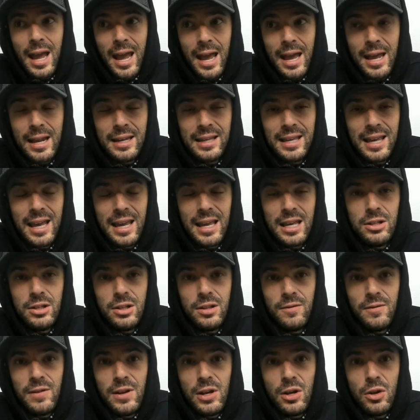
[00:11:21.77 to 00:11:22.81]
and get into
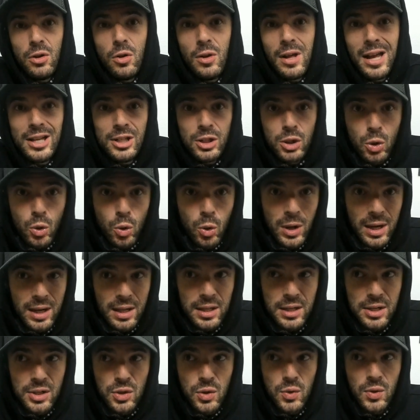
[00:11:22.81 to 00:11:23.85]
the vehicle as
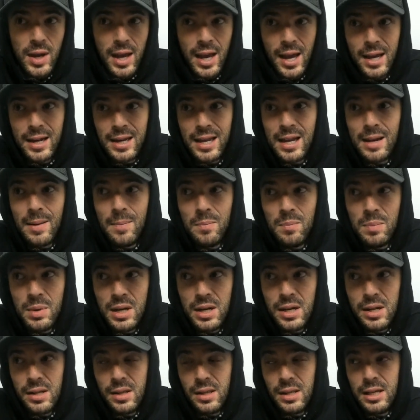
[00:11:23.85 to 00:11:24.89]
quickly as you can. It
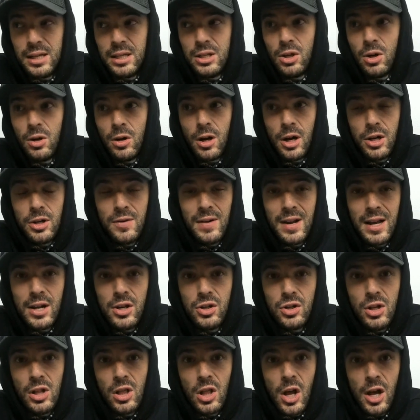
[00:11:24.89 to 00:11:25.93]
immediately turn on your
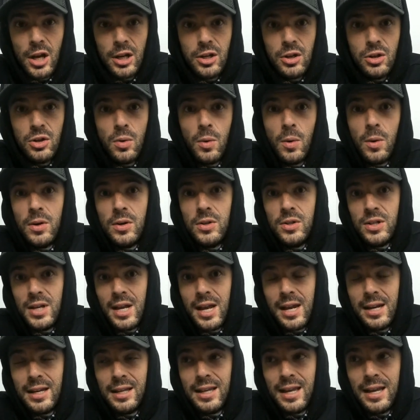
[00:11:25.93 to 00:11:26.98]
engine, lock your doors,
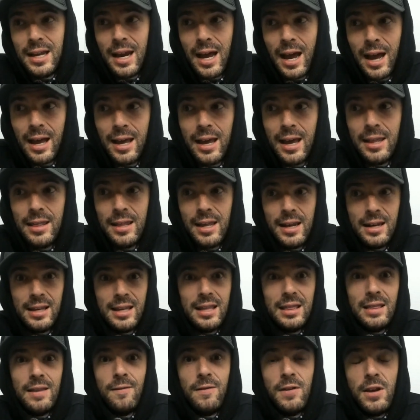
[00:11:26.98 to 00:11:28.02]
and get and then
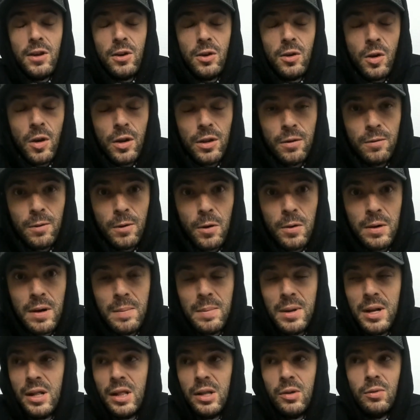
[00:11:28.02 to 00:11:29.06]
get the vehicle on the road
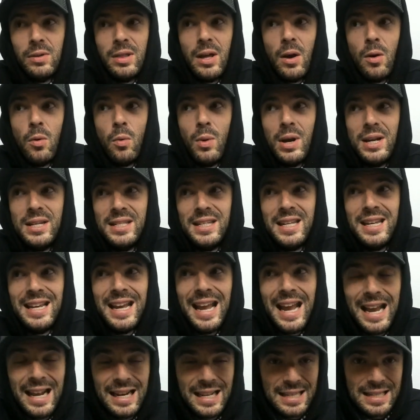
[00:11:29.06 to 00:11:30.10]
immediately without
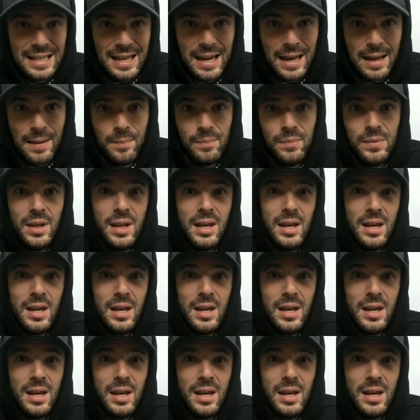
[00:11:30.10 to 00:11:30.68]
wasting any time.